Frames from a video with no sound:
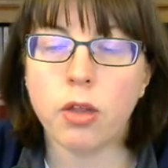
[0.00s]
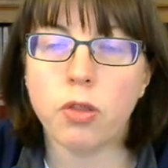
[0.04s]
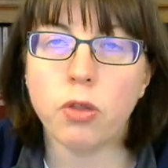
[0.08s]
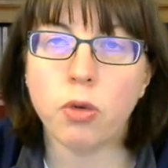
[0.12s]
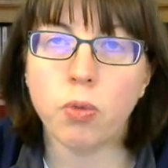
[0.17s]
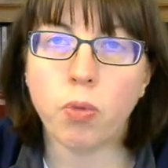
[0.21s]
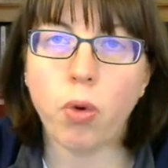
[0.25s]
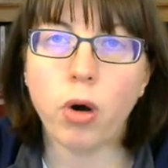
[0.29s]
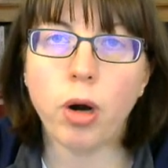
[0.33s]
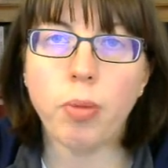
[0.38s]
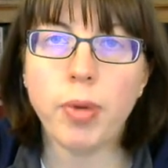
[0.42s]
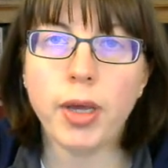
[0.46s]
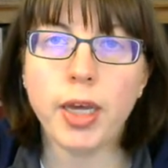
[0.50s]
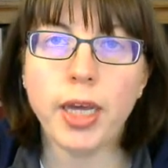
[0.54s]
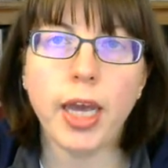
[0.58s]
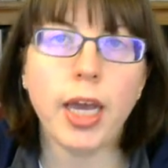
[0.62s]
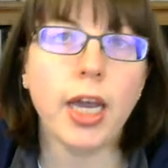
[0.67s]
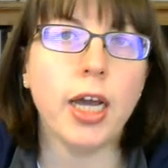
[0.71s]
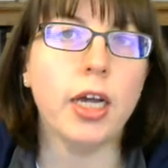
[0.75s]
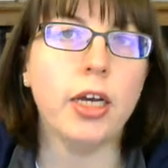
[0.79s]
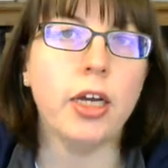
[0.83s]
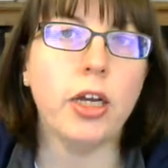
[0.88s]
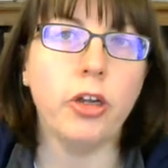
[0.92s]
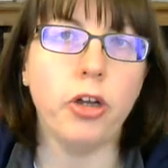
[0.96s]
The war
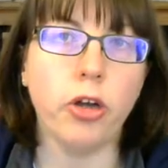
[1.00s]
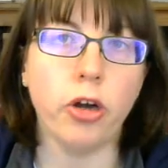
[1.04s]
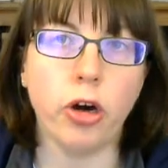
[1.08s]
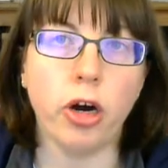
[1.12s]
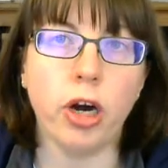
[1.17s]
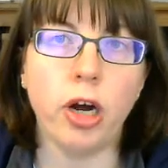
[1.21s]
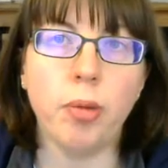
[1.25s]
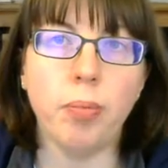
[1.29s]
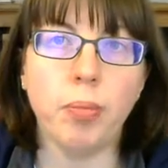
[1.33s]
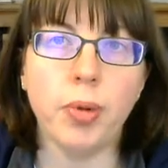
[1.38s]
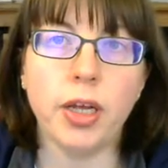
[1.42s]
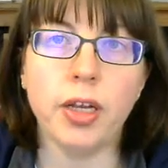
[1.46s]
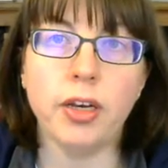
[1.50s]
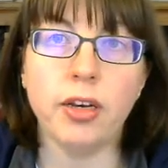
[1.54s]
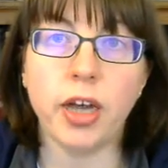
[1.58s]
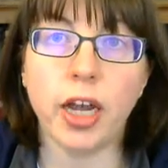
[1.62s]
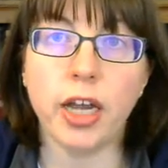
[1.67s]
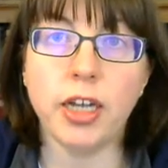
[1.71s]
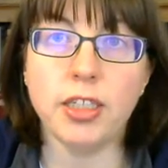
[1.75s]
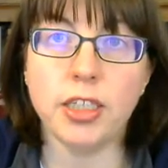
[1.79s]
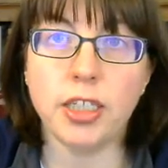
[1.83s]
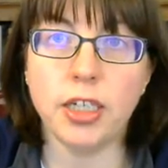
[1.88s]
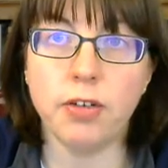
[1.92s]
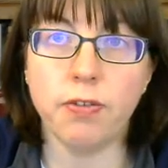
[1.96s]
began in Europe in
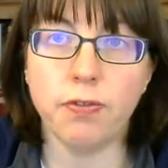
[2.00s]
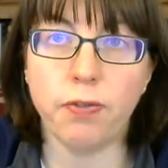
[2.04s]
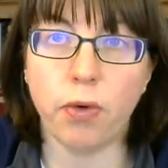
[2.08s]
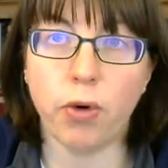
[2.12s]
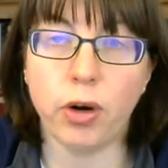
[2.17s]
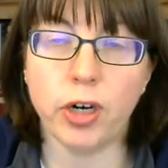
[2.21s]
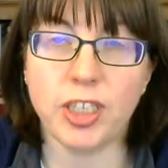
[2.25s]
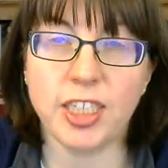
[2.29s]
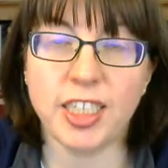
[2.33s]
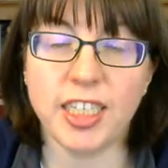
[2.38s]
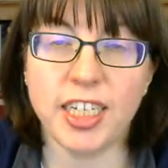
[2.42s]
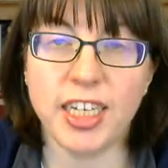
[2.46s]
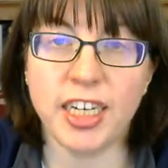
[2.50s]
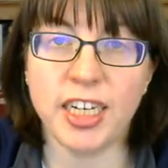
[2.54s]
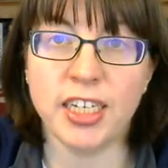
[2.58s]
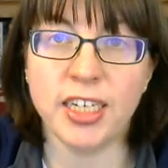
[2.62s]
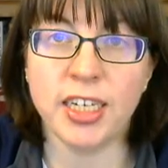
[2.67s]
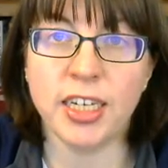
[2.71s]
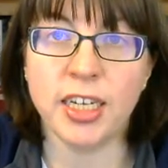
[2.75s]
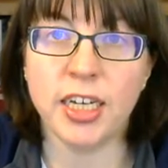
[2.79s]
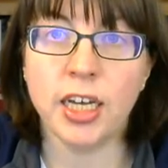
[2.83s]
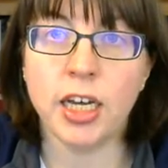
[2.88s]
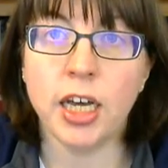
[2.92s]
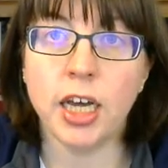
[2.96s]

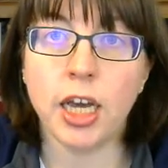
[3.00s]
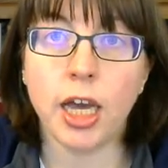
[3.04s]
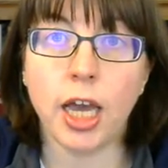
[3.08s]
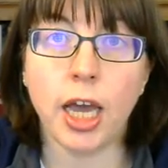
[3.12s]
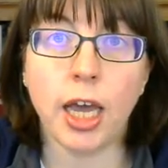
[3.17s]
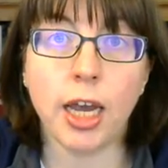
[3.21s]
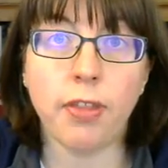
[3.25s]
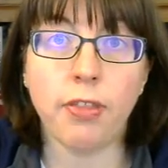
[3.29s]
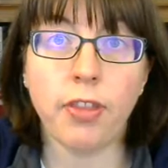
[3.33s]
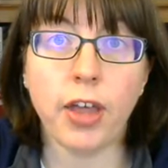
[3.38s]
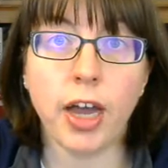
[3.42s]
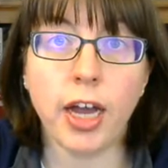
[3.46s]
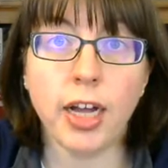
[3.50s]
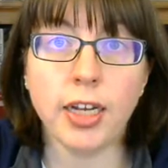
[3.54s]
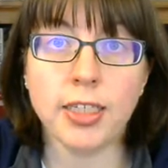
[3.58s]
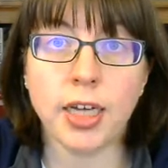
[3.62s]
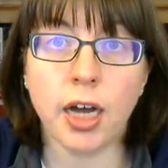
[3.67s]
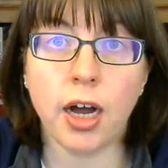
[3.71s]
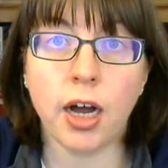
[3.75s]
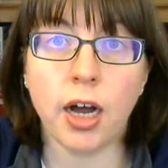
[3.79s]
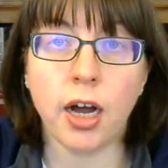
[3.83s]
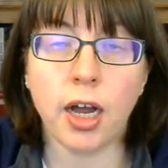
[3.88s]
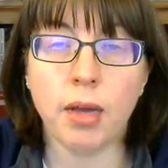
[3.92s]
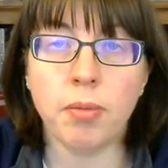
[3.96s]
1914, and at that
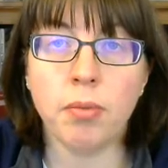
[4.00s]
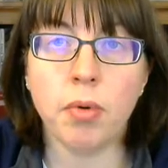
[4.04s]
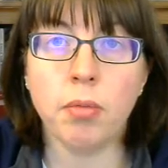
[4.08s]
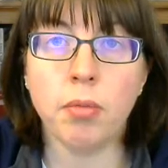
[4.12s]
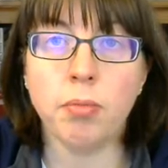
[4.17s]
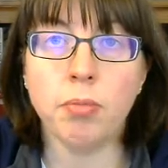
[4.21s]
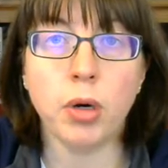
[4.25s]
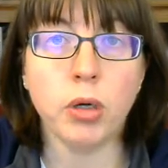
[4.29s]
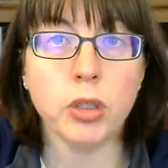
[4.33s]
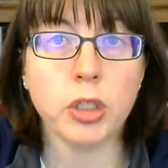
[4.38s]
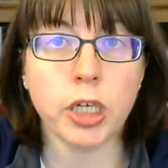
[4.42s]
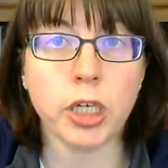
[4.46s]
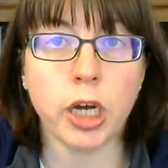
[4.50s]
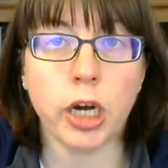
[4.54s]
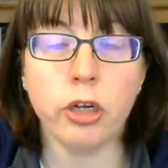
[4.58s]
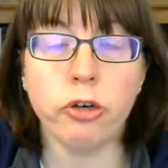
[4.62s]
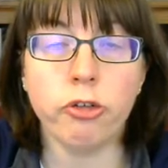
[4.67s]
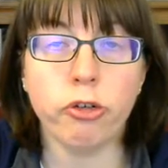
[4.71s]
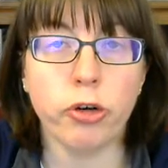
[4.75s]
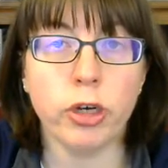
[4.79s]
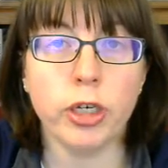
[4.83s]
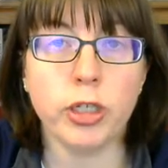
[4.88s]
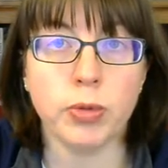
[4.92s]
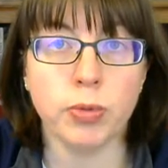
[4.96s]
time most
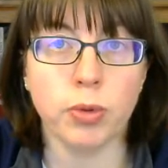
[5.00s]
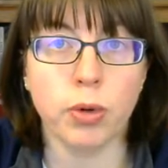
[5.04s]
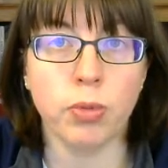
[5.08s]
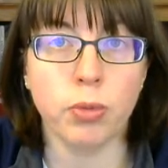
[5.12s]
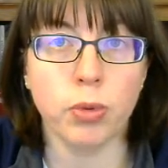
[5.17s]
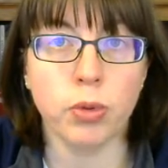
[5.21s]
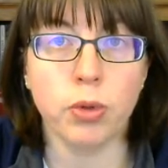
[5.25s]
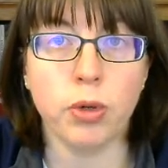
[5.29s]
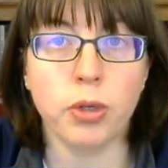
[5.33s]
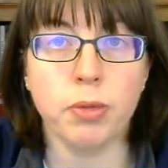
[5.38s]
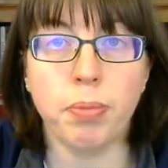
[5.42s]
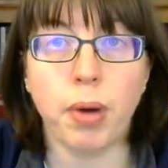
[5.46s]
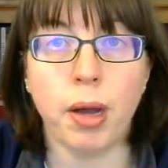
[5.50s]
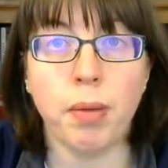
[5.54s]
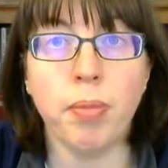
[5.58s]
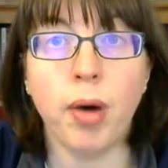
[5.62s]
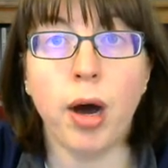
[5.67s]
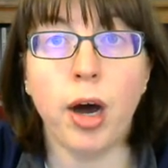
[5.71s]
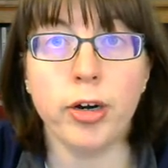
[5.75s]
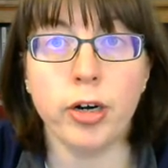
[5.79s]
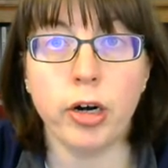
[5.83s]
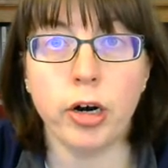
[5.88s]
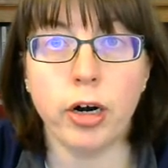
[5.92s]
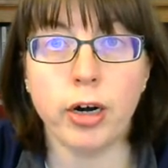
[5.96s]
countries were ruled by
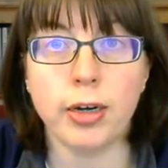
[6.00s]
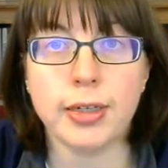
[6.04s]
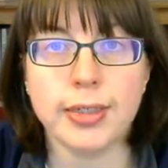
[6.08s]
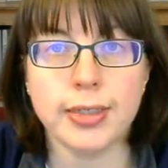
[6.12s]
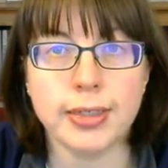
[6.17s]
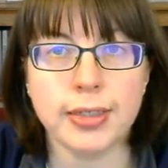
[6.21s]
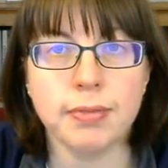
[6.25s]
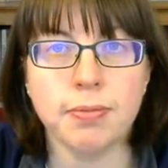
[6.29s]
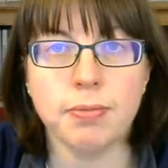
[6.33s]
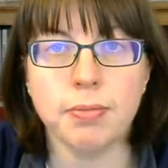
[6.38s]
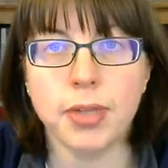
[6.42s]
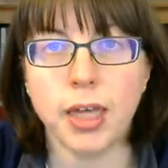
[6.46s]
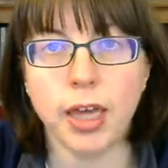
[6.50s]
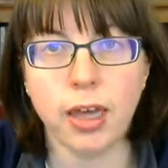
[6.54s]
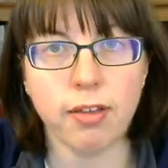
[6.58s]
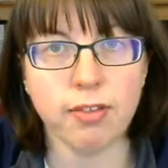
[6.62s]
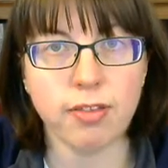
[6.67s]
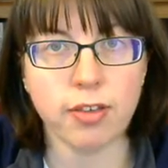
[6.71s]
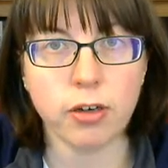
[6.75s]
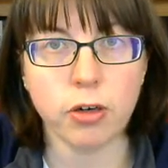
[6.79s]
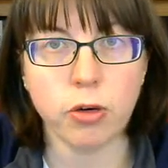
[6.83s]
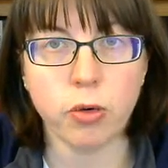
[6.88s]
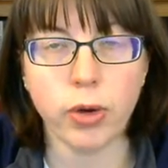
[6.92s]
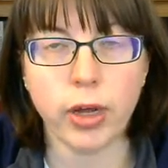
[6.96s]
monarchs,
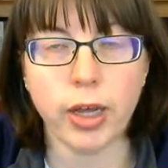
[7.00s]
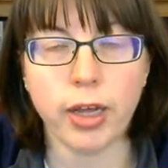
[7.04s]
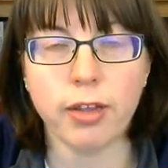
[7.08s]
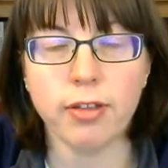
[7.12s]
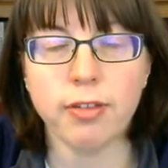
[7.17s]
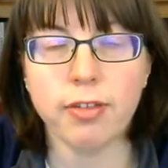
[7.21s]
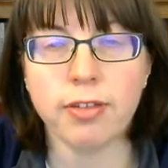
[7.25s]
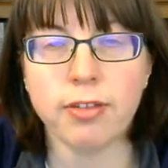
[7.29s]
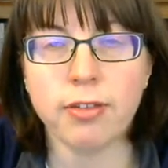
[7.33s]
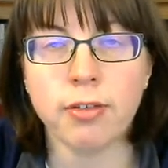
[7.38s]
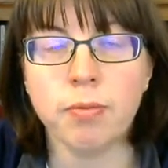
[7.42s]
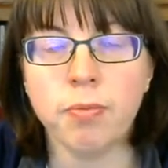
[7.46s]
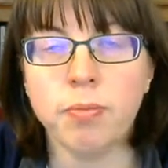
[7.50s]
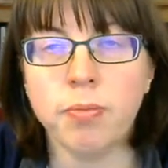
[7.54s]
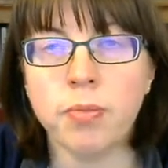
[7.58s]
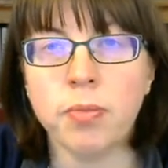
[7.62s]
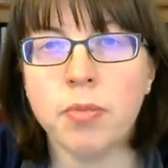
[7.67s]
kings and queens.